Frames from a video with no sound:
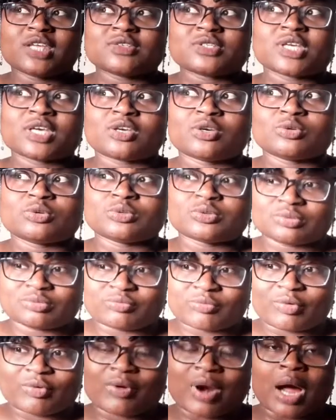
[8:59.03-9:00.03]
good
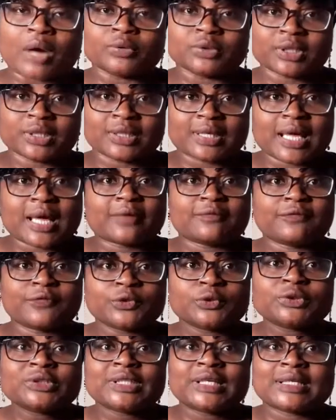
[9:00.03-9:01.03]
grounding and
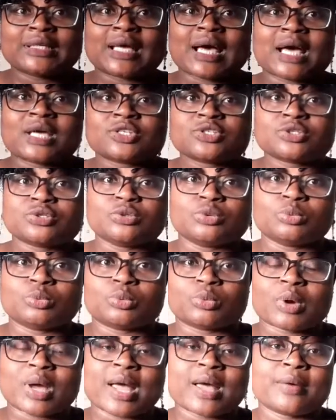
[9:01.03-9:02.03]
footing as to
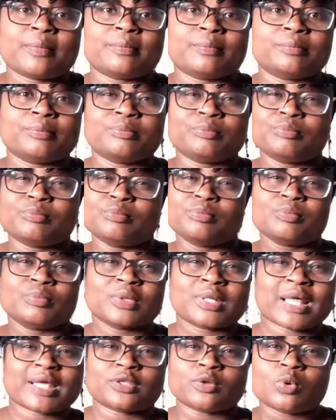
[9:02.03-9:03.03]

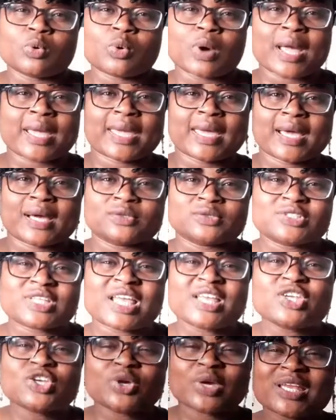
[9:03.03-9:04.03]
like the whole
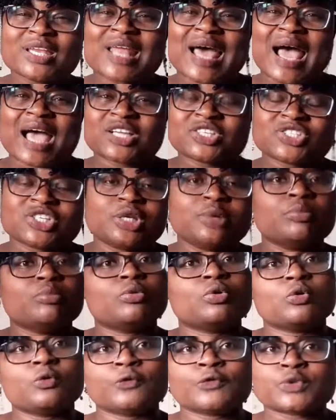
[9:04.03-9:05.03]
accounting. You actually
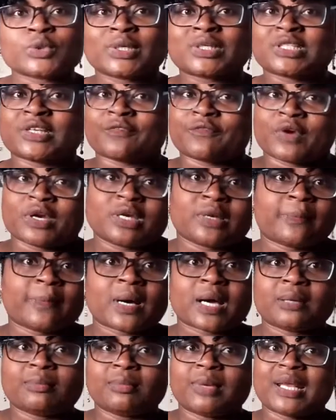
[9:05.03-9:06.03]
move to a different
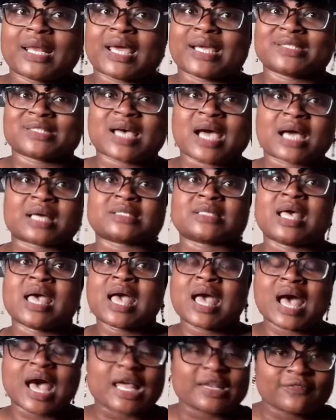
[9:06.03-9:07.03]
department like tax
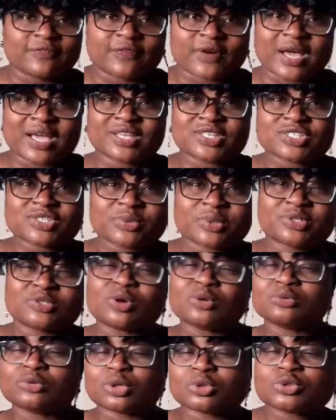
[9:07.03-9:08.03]
advisory,
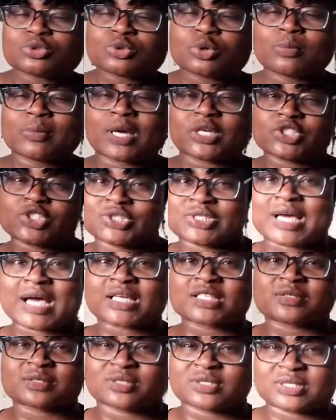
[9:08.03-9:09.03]
not so much
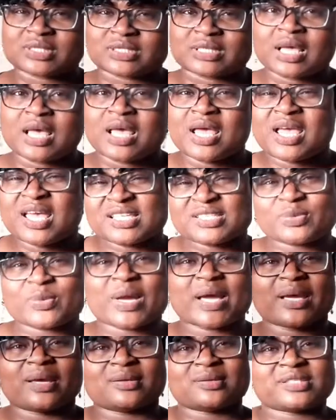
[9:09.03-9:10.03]
tax because it's
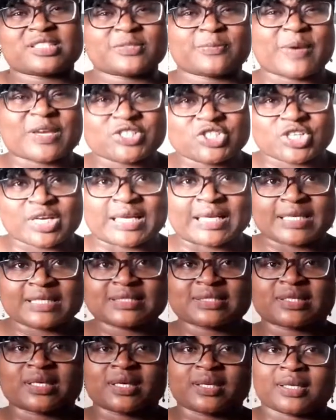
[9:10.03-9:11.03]
quite
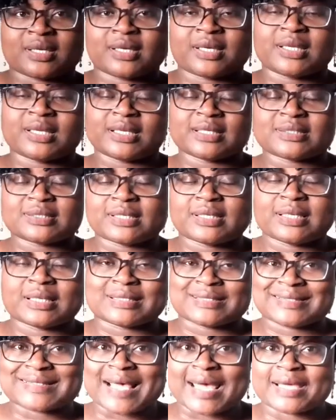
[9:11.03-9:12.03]
specialist in a
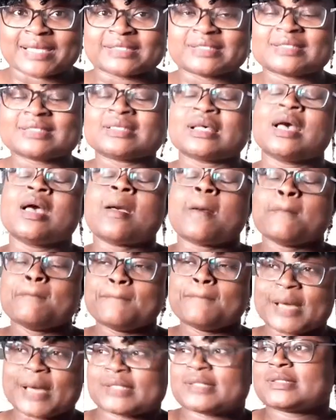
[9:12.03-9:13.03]
sense,
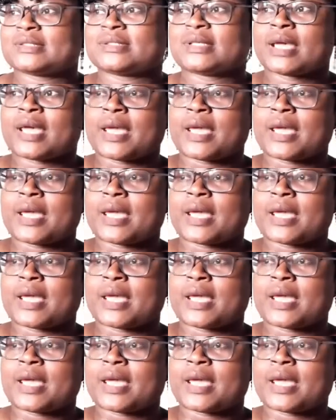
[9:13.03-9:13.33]
but